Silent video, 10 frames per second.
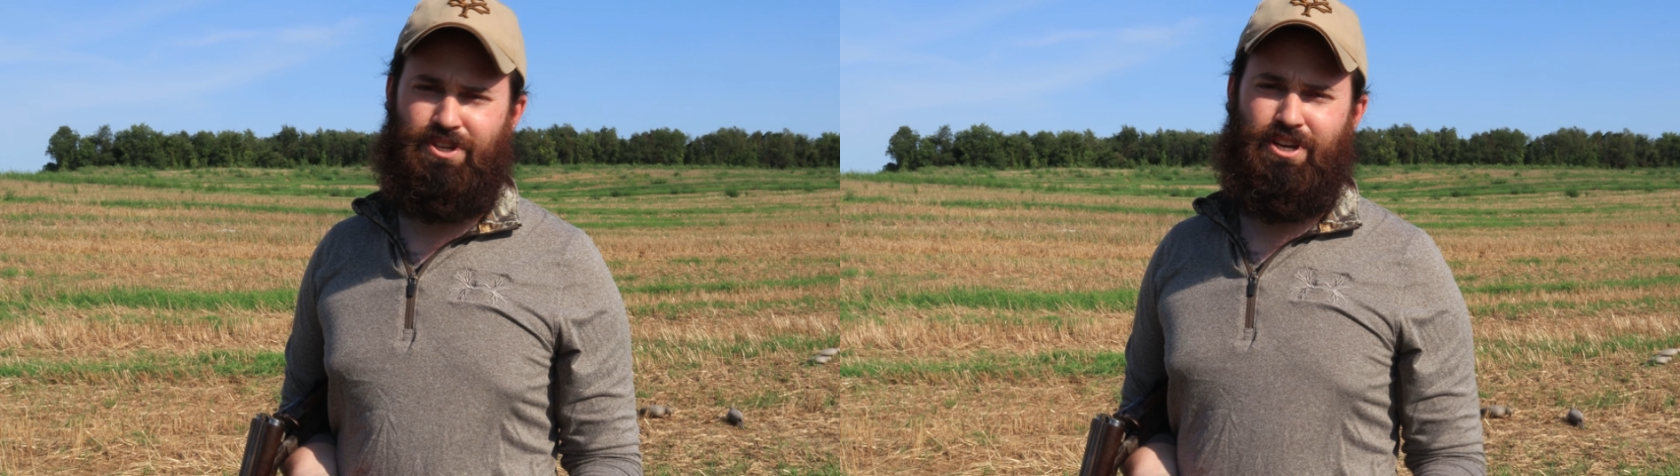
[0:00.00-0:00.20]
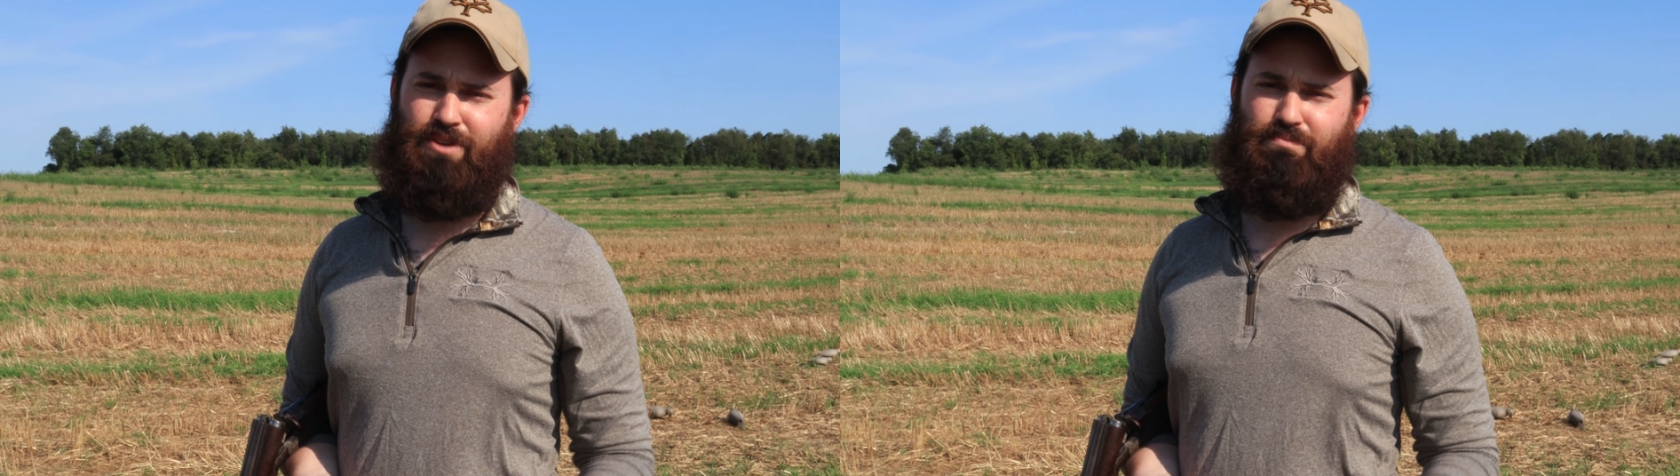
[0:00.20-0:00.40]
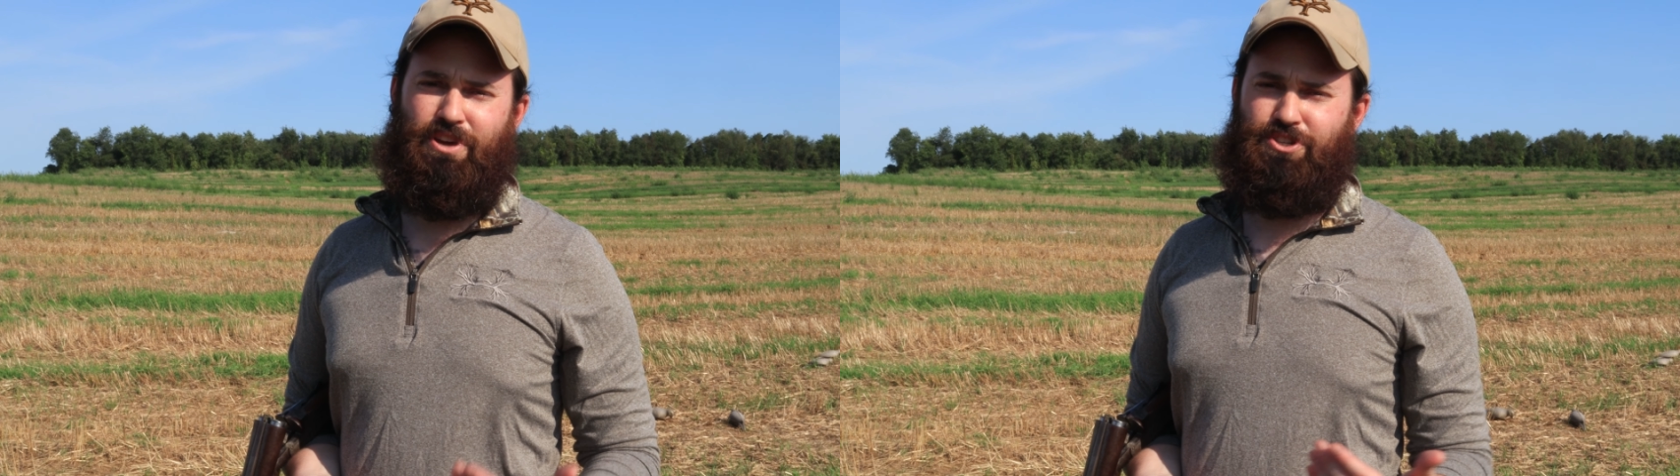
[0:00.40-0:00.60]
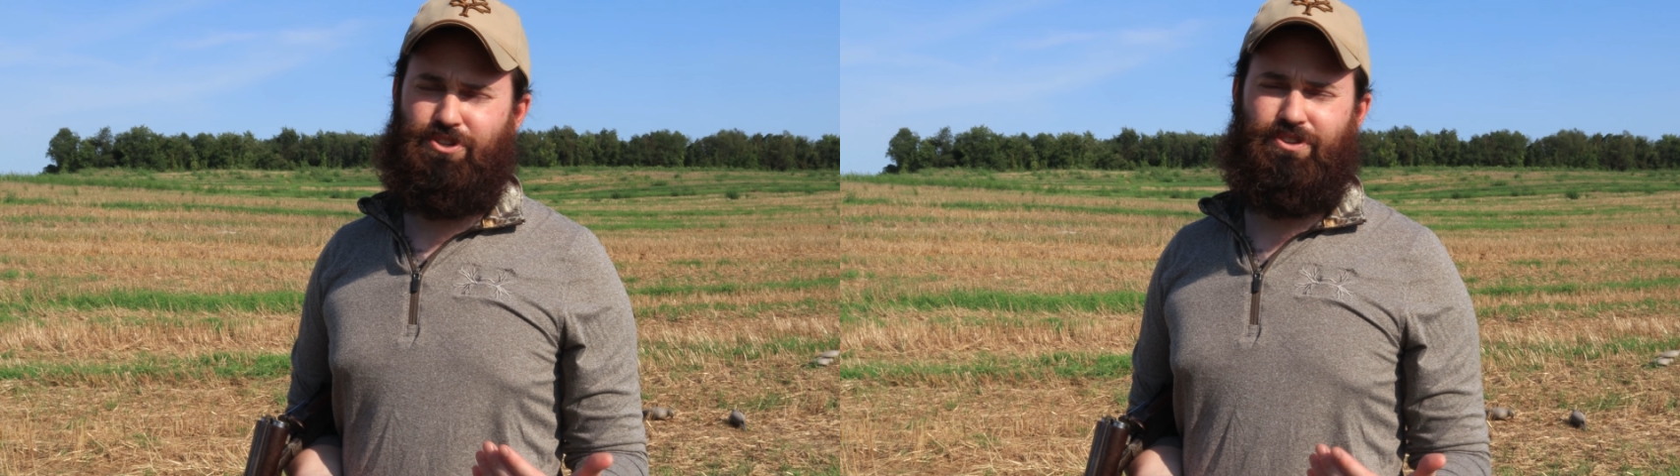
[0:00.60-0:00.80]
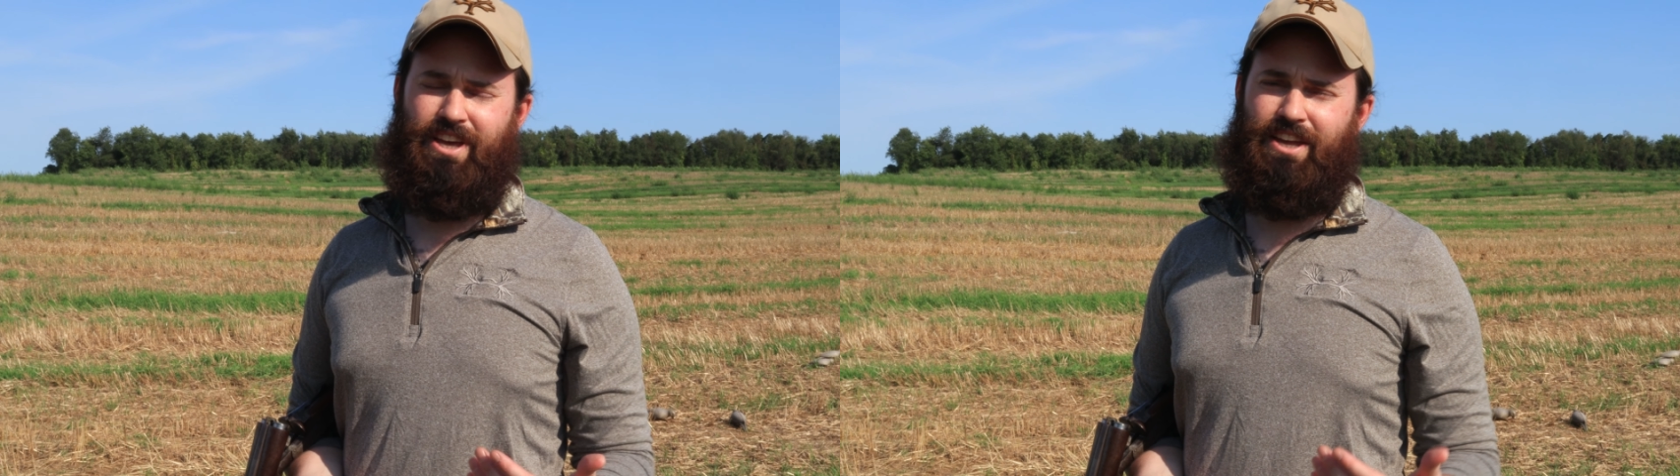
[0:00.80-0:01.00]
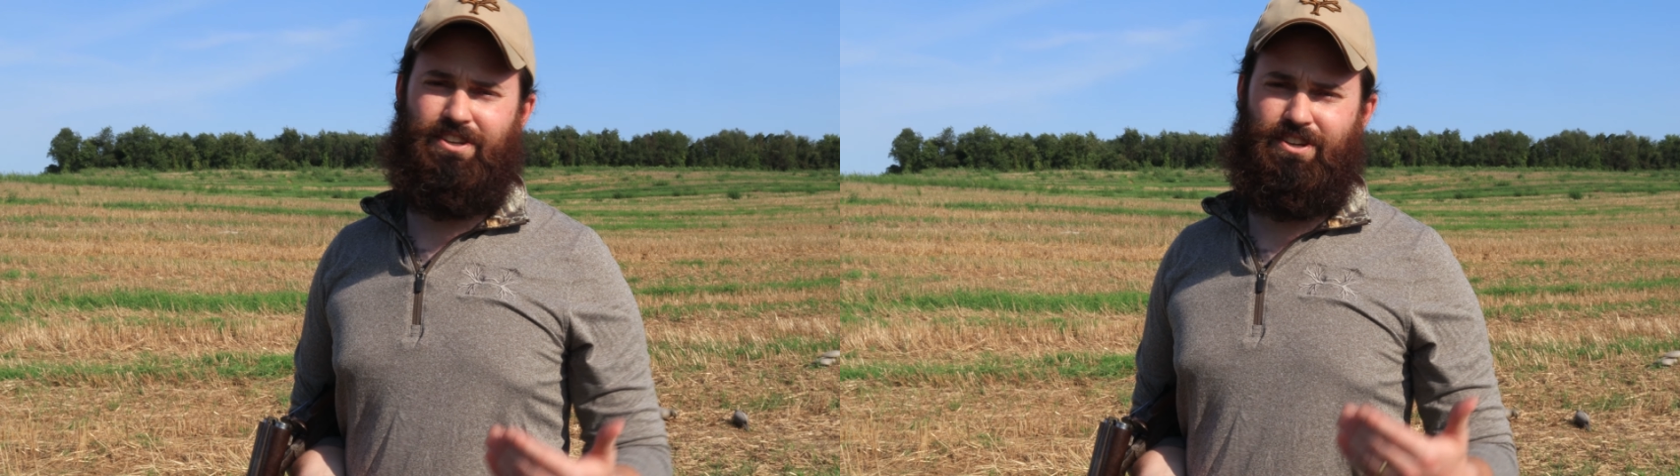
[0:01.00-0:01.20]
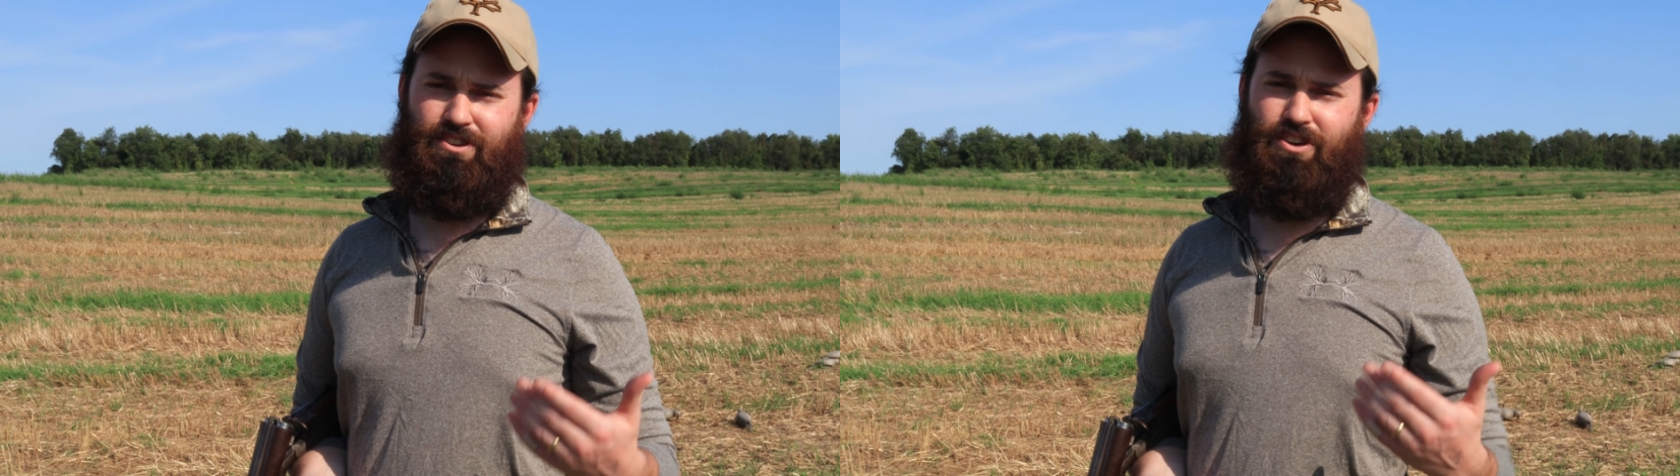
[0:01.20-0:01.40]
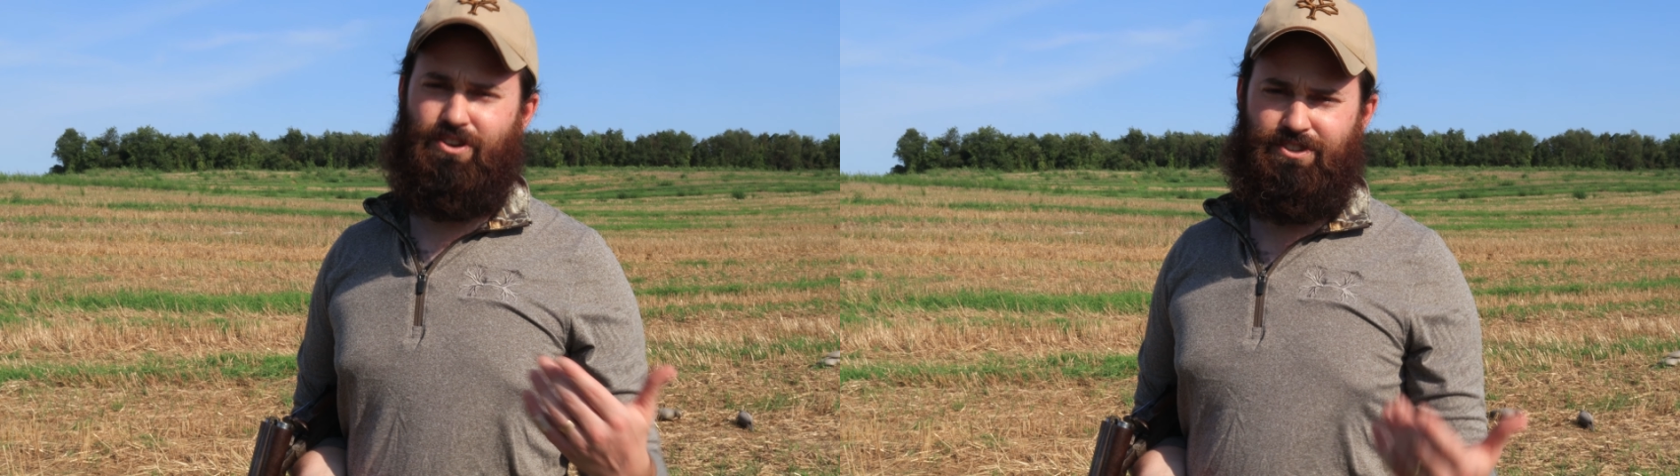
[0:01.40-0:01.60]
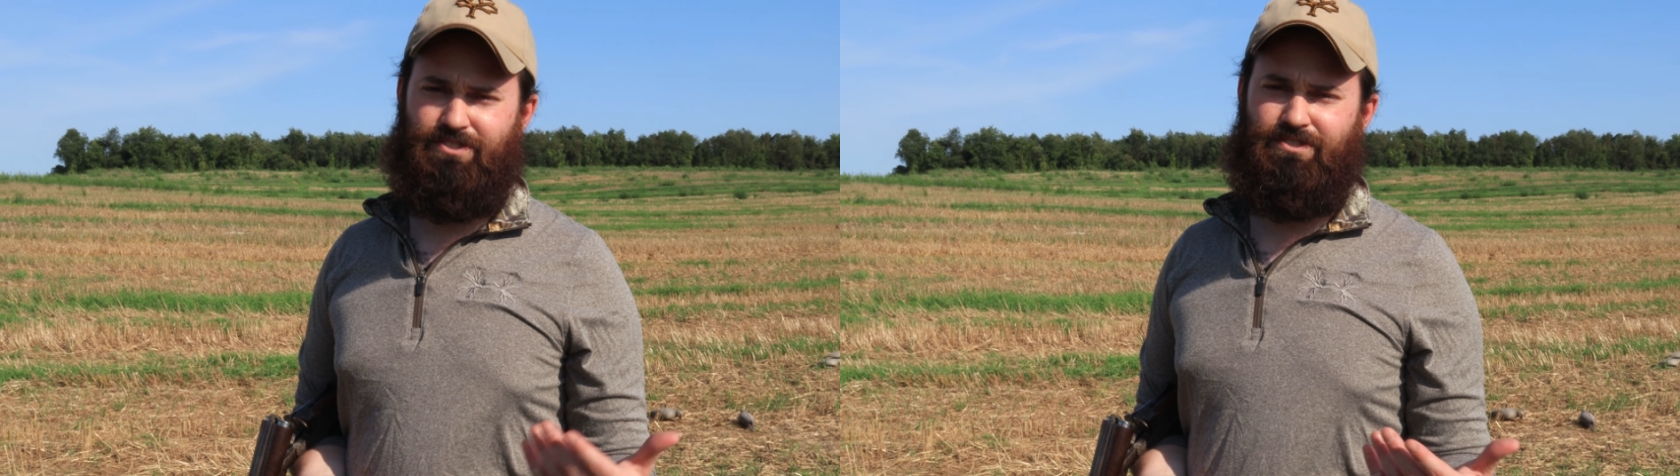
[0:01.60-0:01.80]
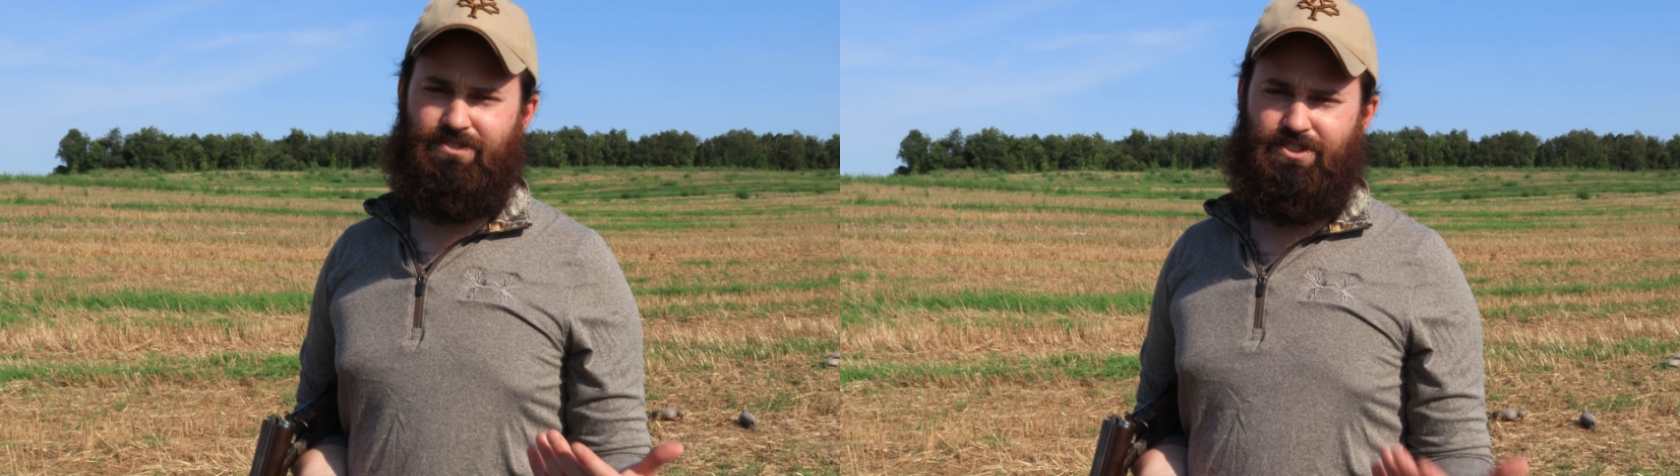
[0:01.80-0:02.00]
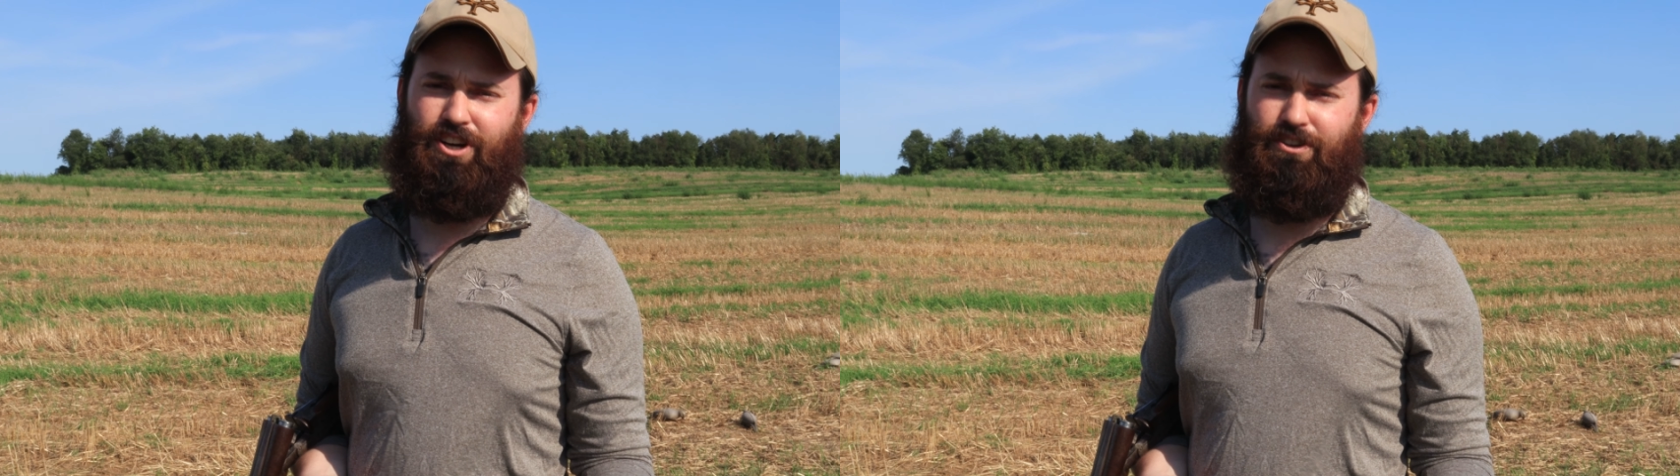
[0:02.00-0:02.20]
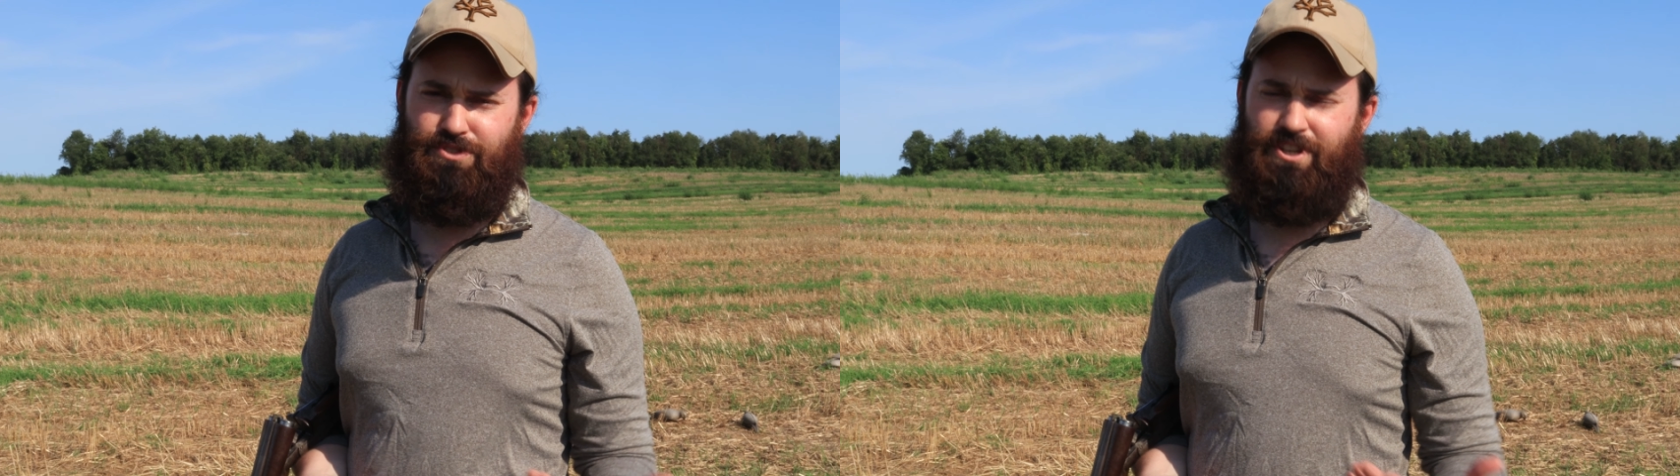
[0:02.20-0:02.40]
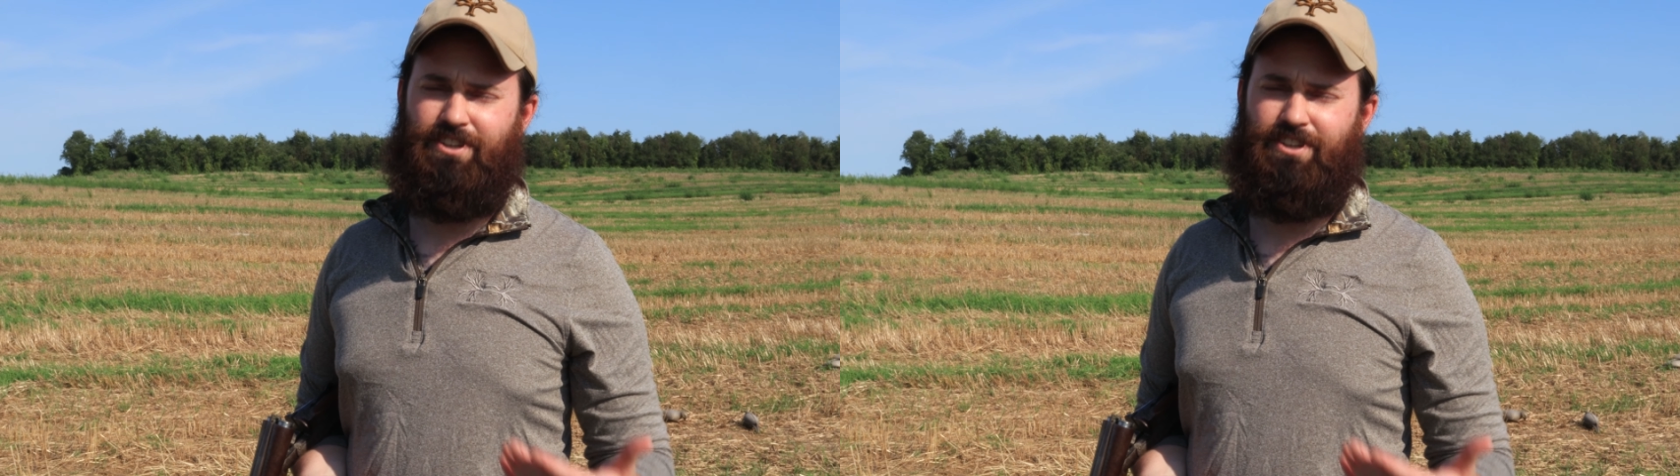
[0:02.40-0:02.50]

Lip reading: make sure that there are doves